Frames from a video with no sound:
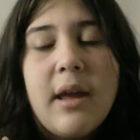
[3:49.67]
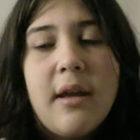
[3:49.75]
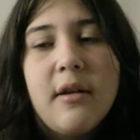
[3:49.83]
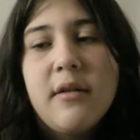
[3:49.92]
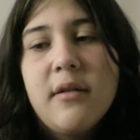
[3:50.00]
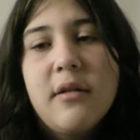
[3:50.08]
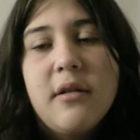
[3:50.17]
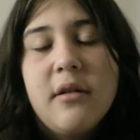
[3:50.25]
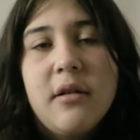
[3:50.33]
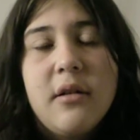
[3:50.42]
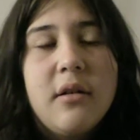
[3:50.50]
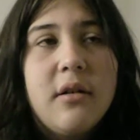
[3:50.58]
And
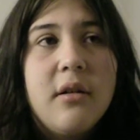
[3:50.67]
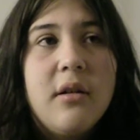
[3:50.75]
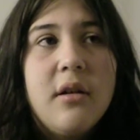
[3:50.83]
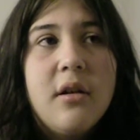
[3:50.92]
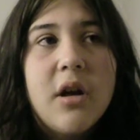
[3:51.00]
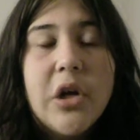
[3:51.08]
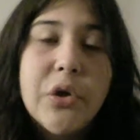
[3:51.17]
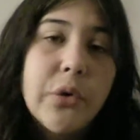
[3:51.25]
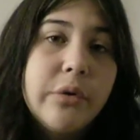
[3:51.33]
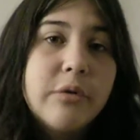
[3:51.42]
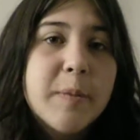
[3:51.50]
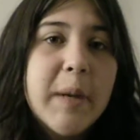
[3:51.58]
I
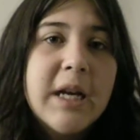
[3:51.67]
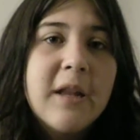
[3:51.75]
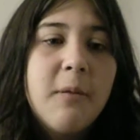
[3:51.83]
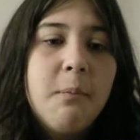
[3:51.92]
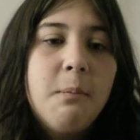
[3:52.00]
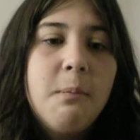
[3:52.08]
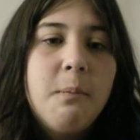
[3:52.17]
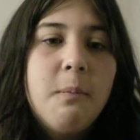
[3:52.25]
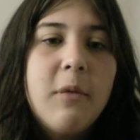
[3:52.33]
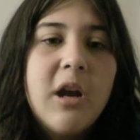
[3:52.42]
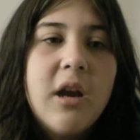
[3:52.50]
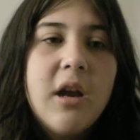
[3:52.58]
totally respect them.
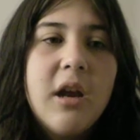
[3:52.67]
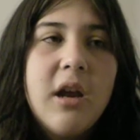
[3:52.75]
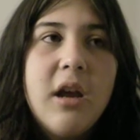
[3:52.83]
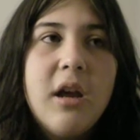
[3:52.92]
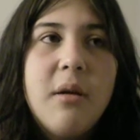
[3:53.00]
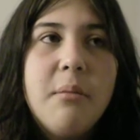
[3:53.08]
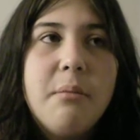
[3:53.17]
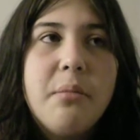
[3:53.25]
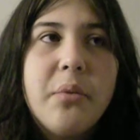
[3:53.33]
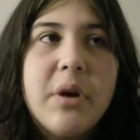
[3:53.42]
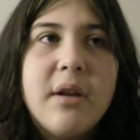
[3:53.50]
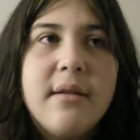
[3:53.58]

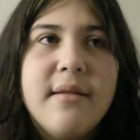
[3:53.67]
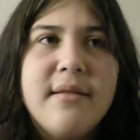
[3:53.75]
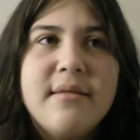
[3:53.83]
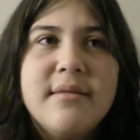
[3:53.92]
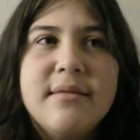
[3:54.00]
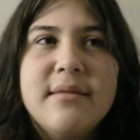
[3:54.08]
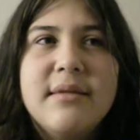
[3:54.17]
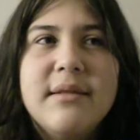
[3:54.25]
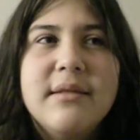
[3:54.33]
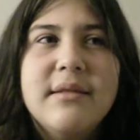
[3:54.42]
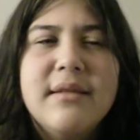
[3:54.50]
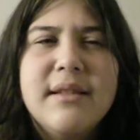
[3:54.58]
But
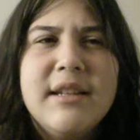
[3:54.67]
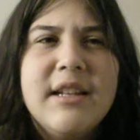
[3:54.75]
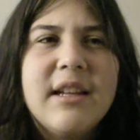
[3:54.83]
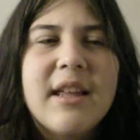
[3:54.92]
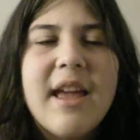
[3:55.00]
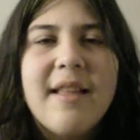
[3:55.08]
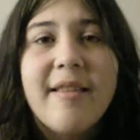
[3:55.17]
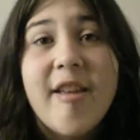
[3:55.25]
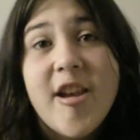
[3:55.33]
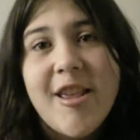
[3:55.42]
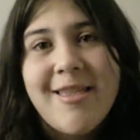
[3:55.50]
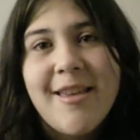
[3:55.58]
I can't
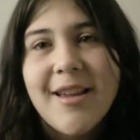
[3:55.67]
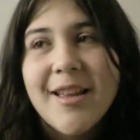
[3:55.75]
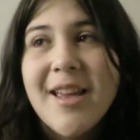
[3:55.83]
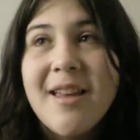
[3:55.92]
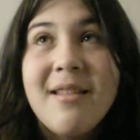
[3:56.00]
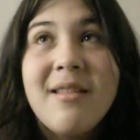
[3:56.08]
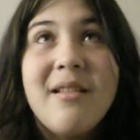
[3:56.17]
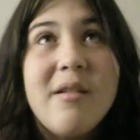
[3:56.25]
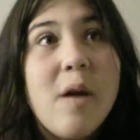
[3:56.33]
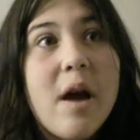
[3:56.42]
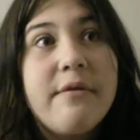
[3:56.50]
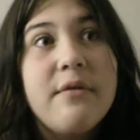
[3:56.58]
say anything in case
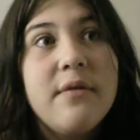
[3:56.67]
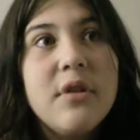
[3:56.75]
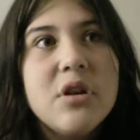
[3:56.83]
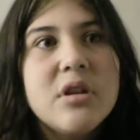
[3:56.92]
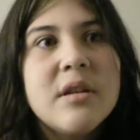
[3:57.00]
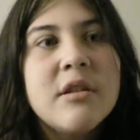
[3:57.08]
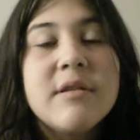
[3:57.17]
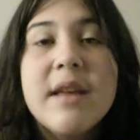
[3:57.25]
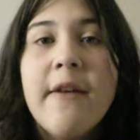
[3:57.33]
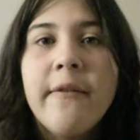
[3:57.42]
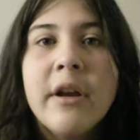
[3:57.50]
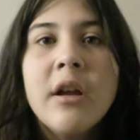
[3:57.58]
you haven't finished the series.
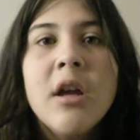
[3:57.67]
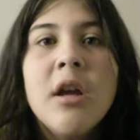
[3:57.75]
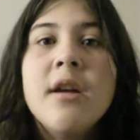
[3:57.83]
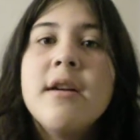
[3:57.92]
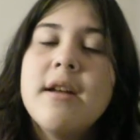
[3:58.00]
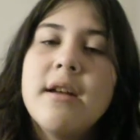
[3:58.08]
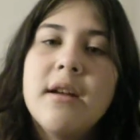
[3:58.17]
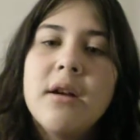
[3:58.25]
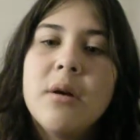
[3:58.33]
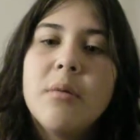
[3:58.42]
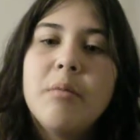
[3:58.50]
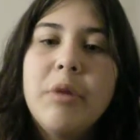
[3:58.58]
F it.
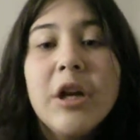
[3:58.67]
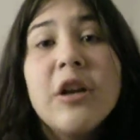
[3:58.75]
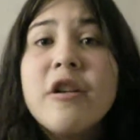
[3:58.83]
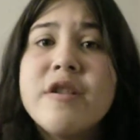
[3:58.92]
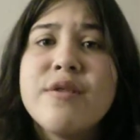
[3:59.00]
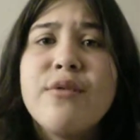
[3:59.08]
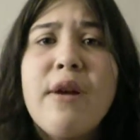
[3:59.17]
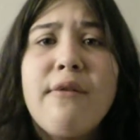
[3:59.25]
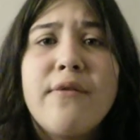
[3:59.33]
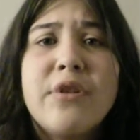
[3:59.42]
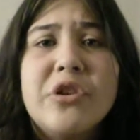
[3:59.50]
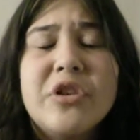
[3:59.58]
Plug your ears if you
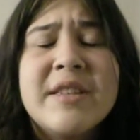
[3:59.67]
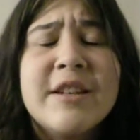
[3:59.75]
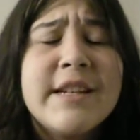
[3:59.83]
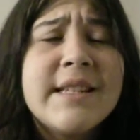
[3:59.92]
haven't finished the